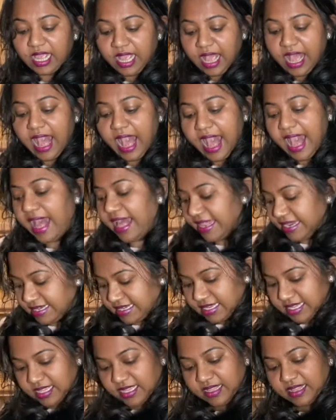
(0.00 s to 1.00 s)
And
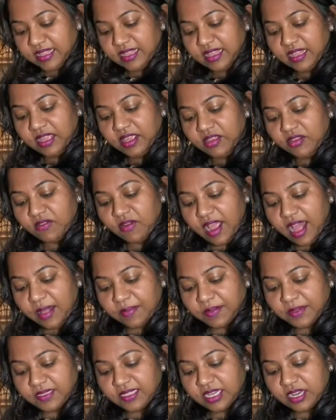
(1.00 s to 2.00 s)
your
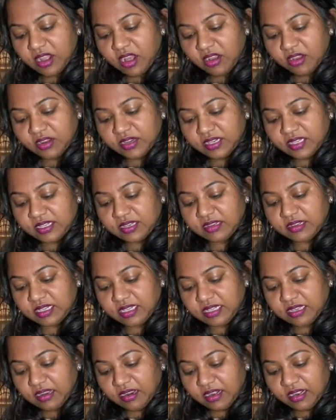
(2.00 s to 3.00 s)
apples are not going to turn
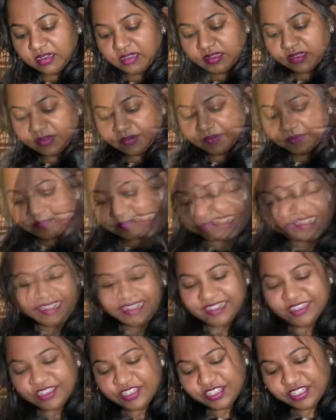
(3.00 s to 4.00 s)
dark.
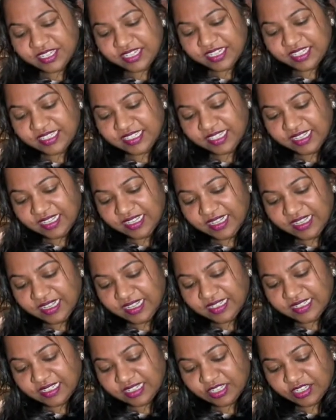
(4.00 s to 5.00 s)
Just a little
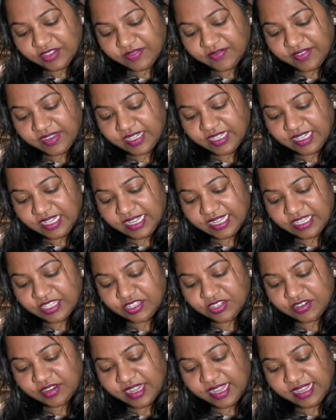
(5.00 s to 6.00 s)
touch of vanilla
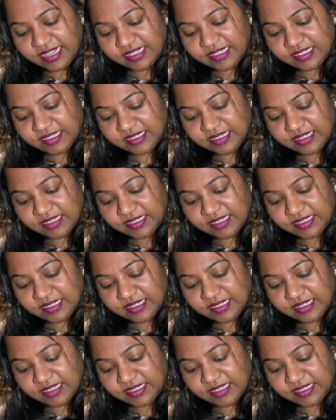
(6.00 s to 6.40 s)
extract.